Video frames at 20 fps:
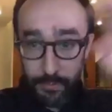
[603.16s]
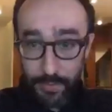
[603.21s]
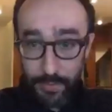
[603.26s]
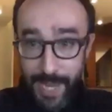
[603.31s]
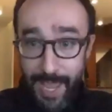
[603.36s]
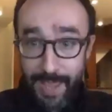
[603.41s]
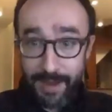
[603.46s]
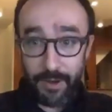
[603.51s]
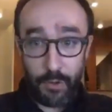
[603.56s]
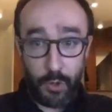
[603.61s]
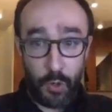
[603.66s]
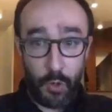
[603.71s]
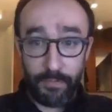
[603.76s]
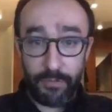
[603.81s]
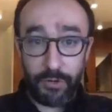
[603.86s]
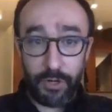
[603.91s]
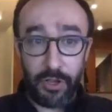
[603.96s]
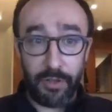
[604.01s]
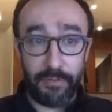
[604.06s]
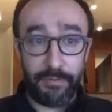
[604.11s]
net
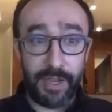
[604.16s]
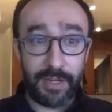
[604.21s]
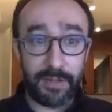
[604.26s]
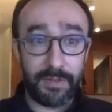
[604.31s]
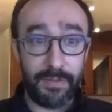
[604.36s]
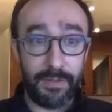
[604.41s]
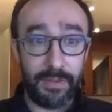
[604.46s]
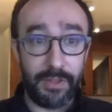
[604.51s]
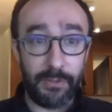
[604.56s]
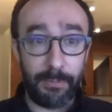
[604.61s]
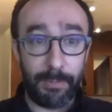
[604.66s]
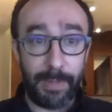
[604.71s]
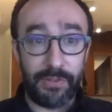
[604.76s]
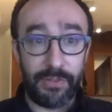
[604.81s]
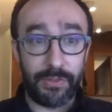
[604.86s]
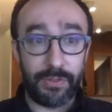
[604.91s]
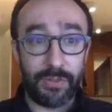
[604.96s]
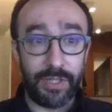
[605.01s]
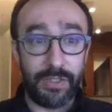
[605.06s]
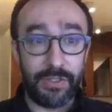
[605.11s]
overall effect of this
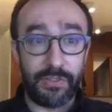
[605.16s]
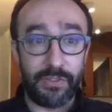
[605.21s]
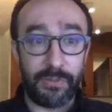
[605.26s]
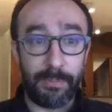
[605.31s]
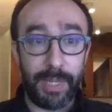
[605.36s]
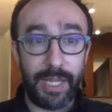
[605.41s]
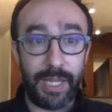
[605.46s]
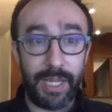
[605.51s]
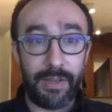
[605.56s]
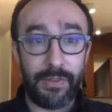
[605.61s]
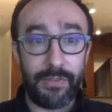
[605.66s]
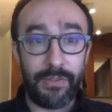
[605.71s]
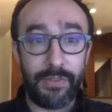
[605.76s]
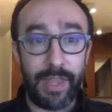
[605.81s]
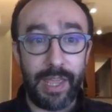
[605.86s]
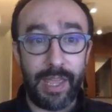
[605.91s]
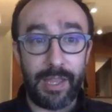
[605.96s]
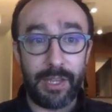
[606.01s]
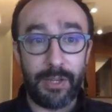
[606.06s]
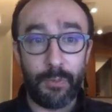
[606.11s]
basically just means
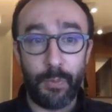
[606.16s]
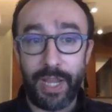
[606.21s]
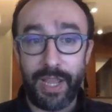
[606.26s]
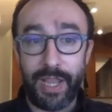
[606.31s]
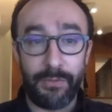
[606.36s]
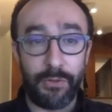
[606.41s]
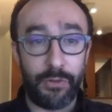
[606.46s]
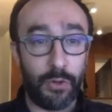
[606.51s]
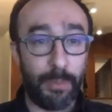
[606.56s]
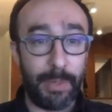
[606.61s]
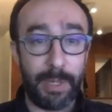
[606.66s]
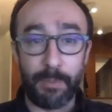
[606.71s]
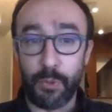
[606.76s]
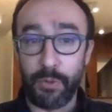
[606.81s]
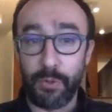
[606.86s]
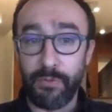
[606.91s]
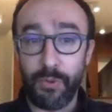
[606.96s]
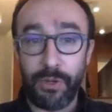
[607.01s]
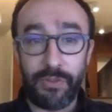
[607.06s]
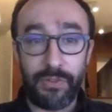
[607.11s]
that we have so many
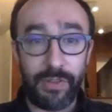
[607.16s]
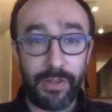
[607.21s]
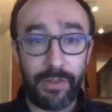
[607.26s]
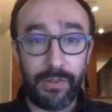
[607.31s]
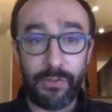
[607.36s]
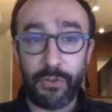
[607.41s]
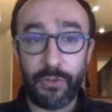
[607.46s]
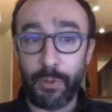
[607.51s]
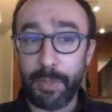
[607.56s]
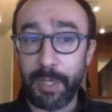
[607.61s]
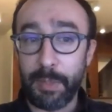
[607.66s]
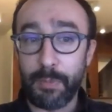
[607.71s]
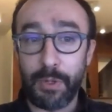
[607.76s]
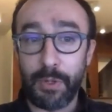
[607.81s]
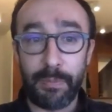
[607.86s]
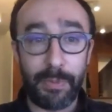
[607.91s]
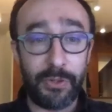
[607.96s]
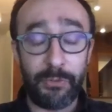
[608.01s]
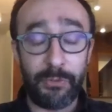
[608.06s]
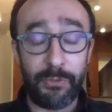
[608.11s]
more voices, so many more
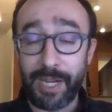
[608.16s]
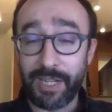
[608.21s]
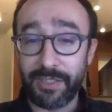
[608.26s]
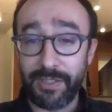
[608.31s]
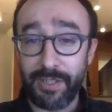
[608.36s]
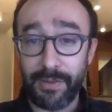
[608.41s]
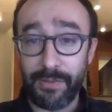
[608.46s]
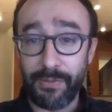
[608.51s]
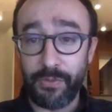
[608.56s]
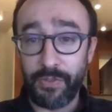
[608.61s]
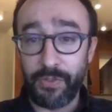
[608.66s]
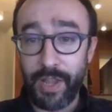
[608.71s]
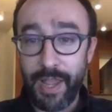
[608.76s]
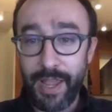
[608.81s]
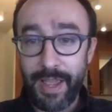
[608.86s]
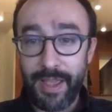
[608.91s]
perspectives